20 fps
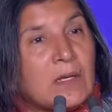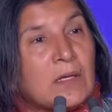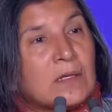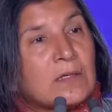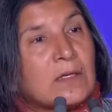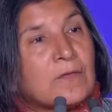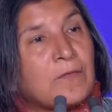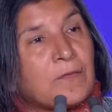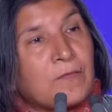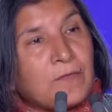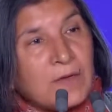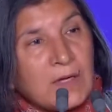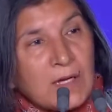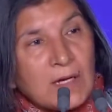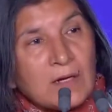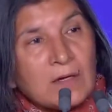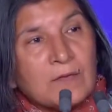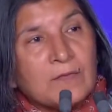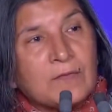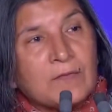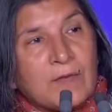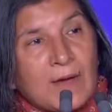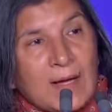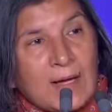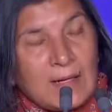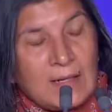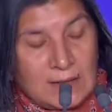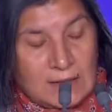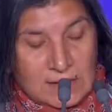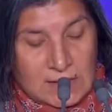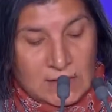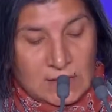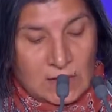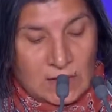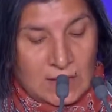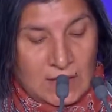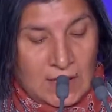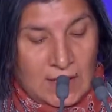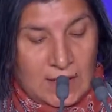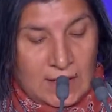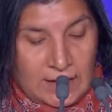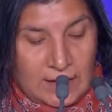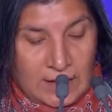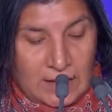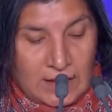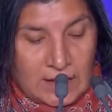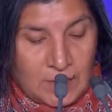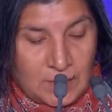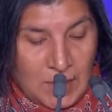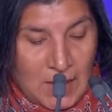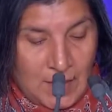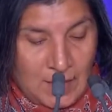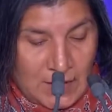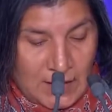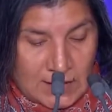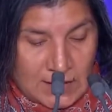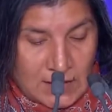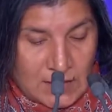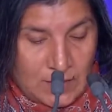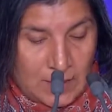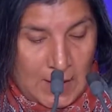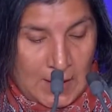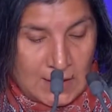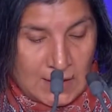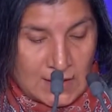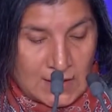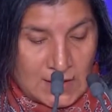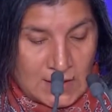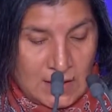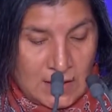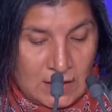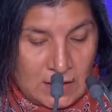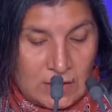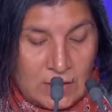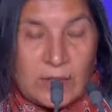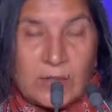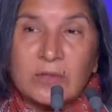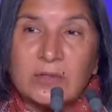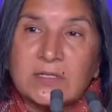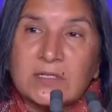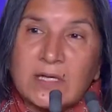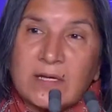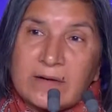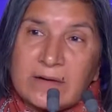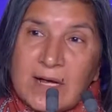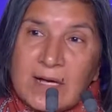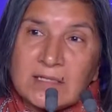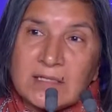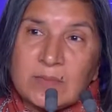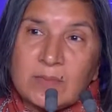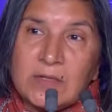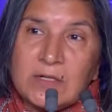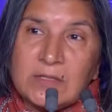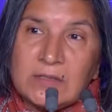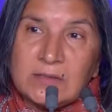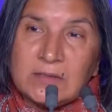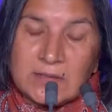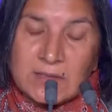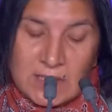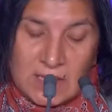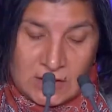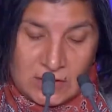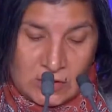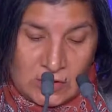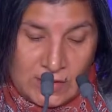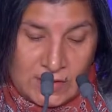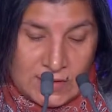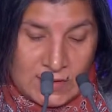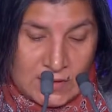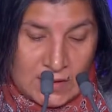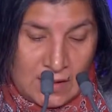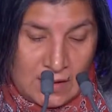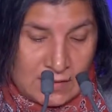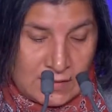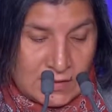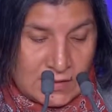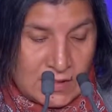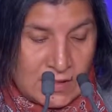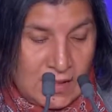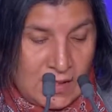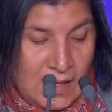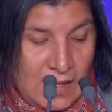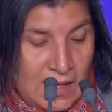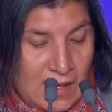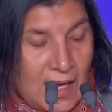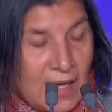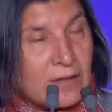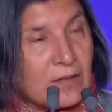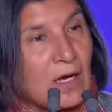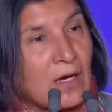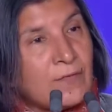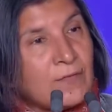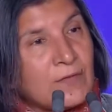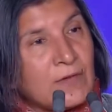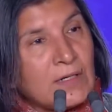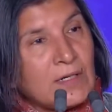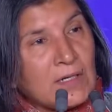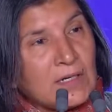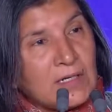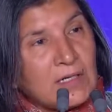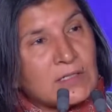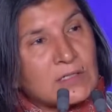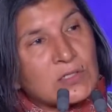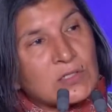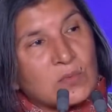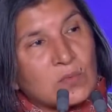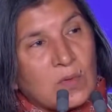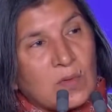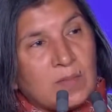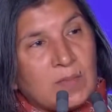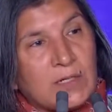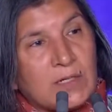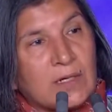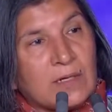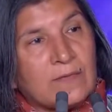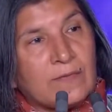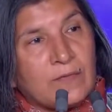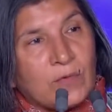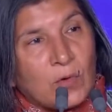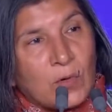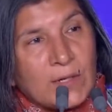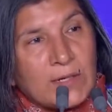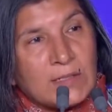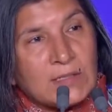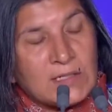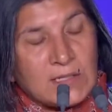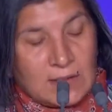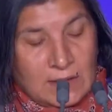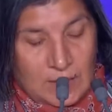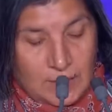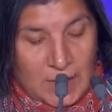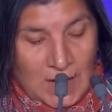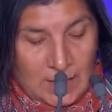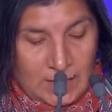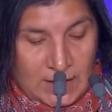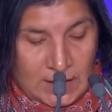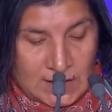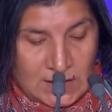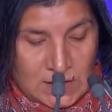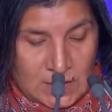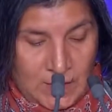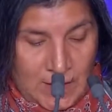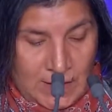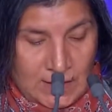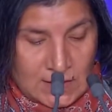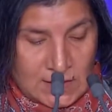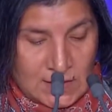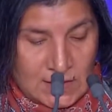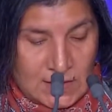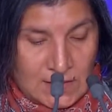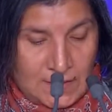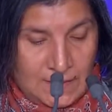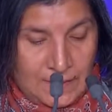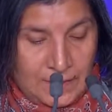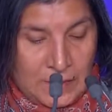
The fear of violence occurring in the public space includes harassment, sexual assault, and often leads to women avoiding the public space.